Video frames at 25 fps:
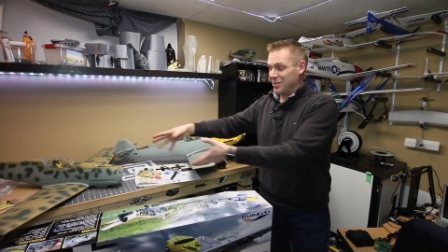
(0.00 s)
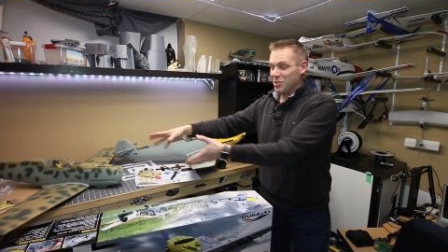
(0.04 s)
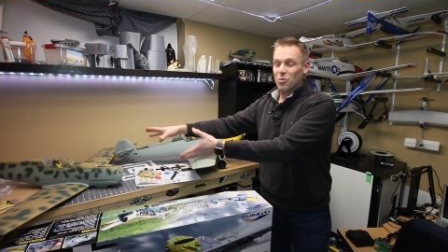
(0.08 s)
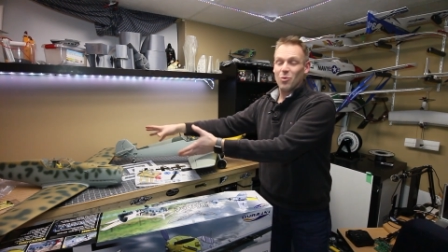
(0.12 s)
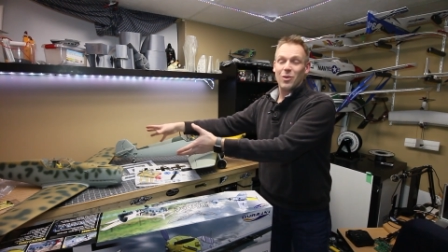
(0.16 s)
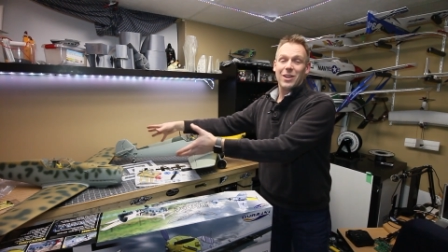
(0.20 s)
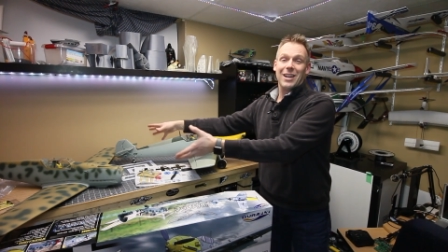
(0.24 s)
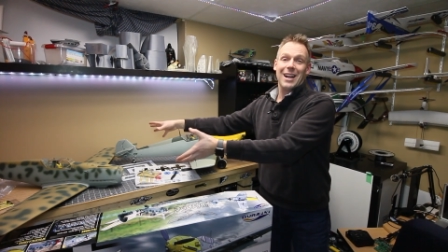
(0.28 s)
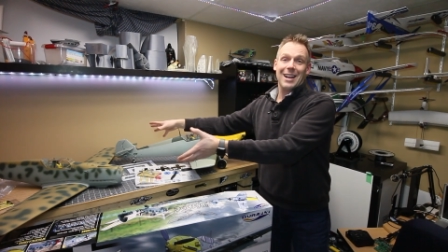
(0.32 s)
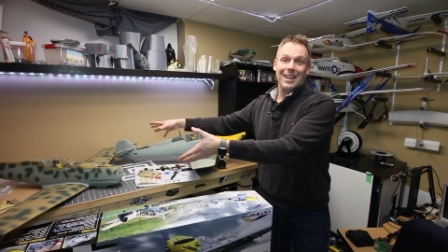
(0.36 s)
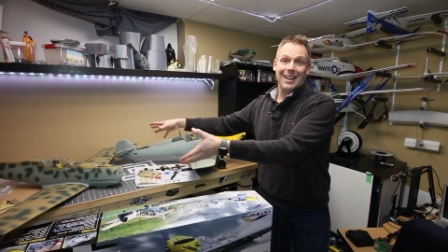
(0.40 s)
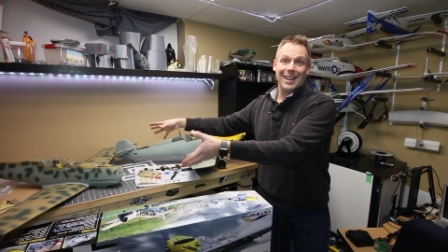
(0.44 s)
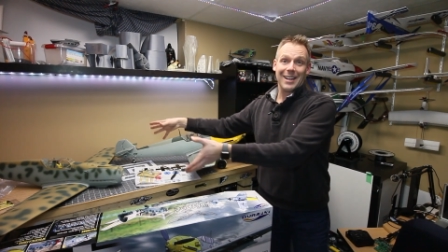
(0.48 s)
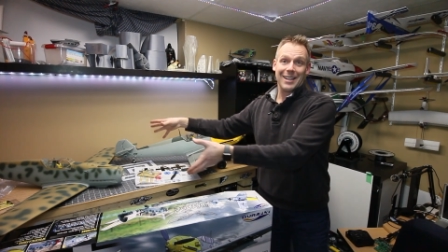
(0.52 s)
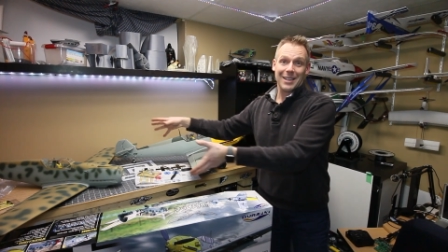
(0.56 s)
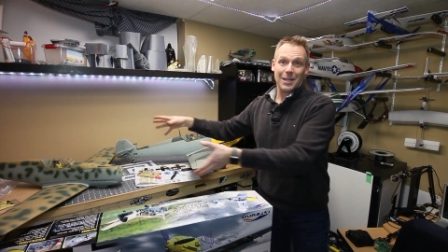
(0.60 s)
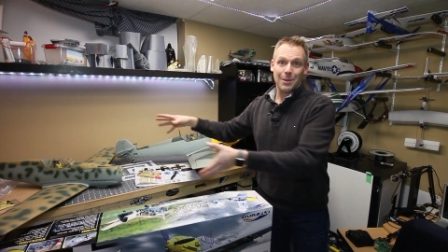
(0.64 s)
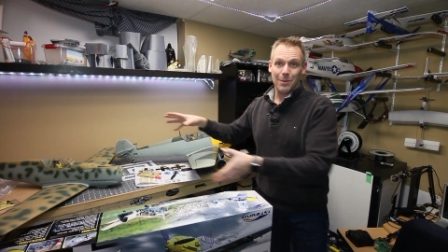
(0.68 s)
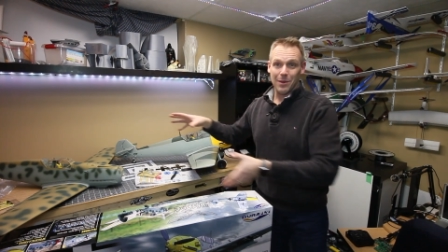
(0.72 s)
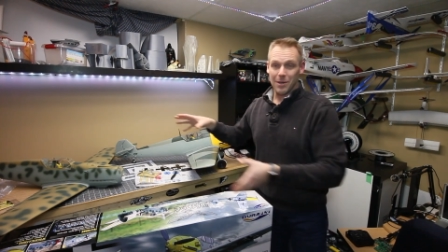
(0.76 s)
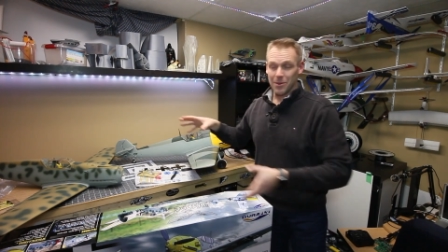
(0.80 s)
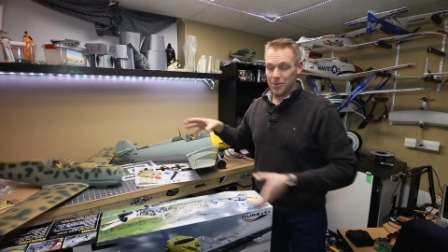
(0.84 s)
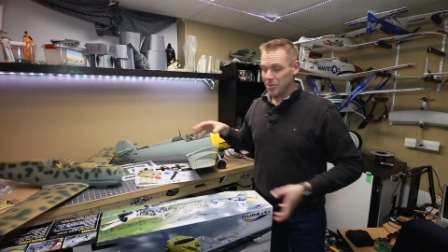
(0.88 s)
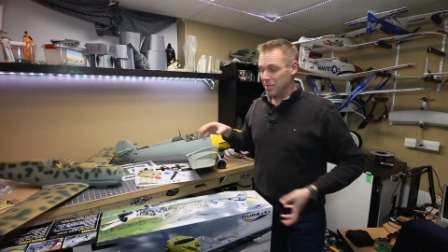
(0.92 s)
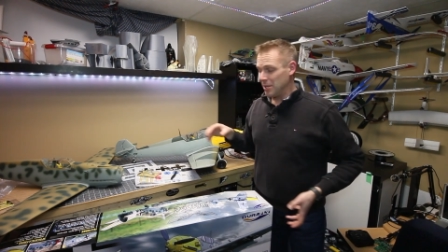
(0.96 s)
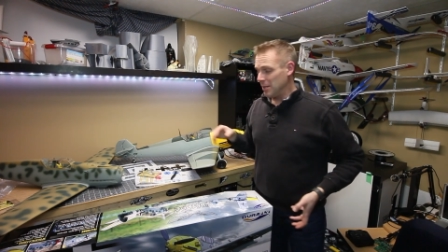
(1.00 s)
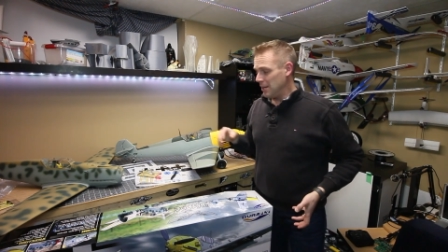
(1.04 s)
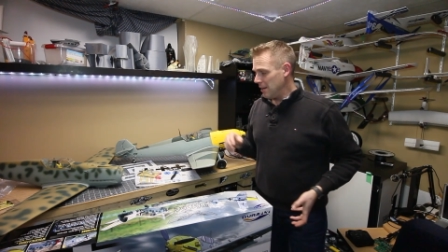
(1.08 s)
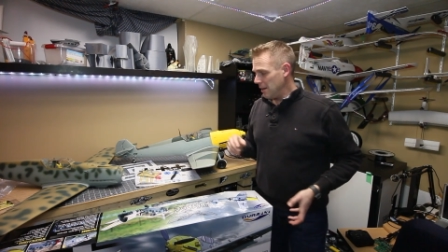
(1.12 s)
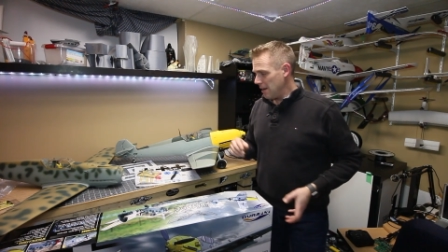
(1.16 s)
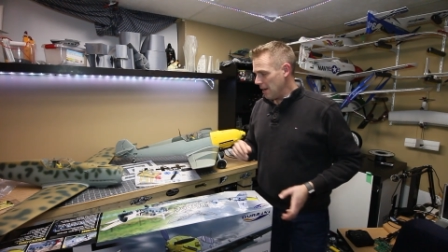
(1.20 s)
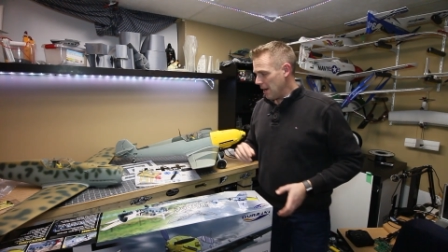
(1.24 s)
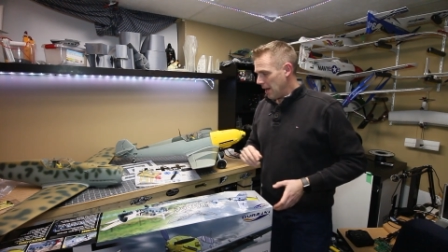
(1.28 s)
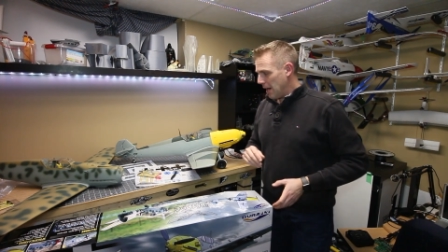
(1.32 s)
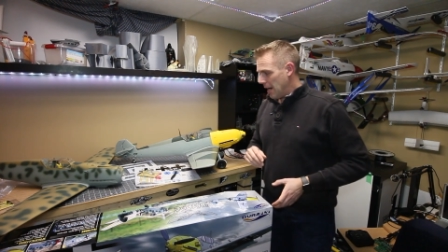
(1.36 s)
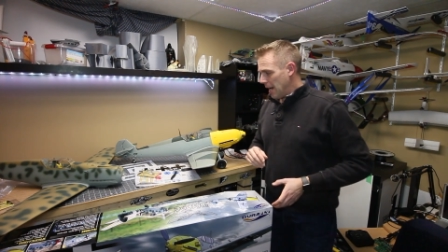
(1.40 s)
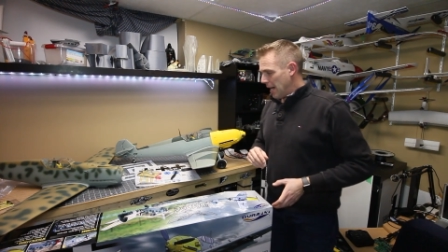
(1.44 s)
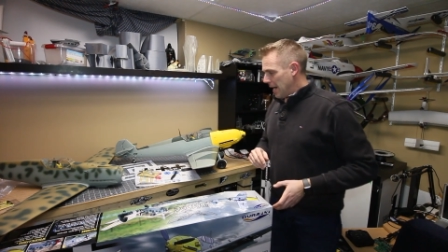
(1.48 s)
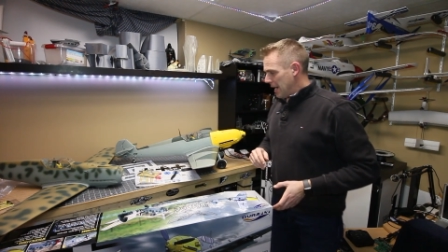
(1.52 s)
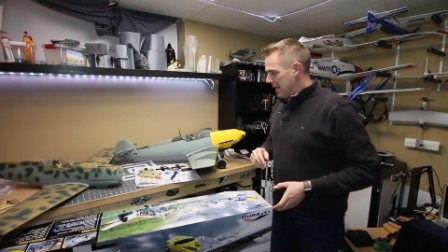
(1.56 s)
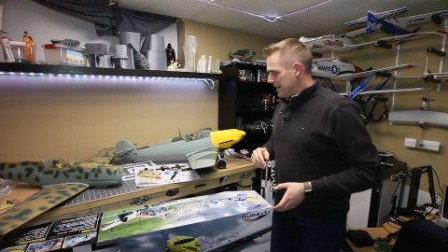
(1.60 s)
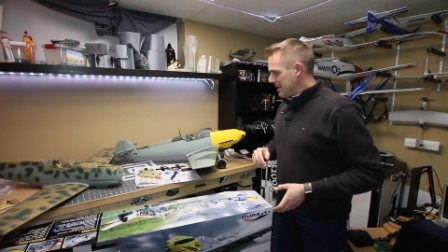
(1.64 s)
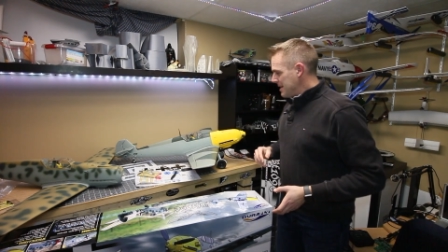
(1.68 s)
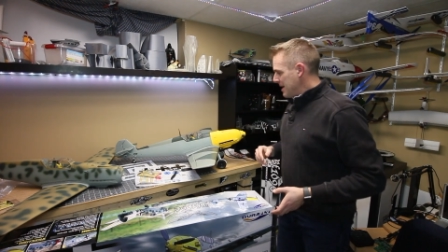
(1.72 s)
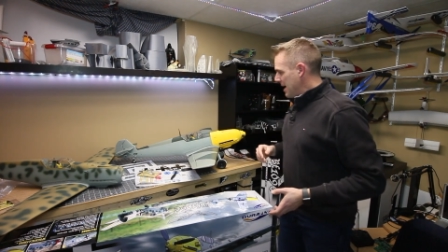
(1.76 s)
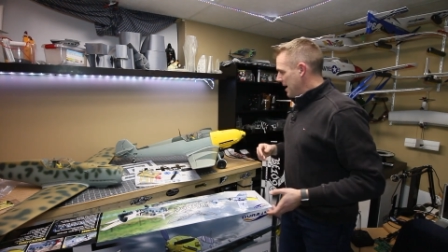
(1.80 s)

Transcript: one I like the most. Uh, and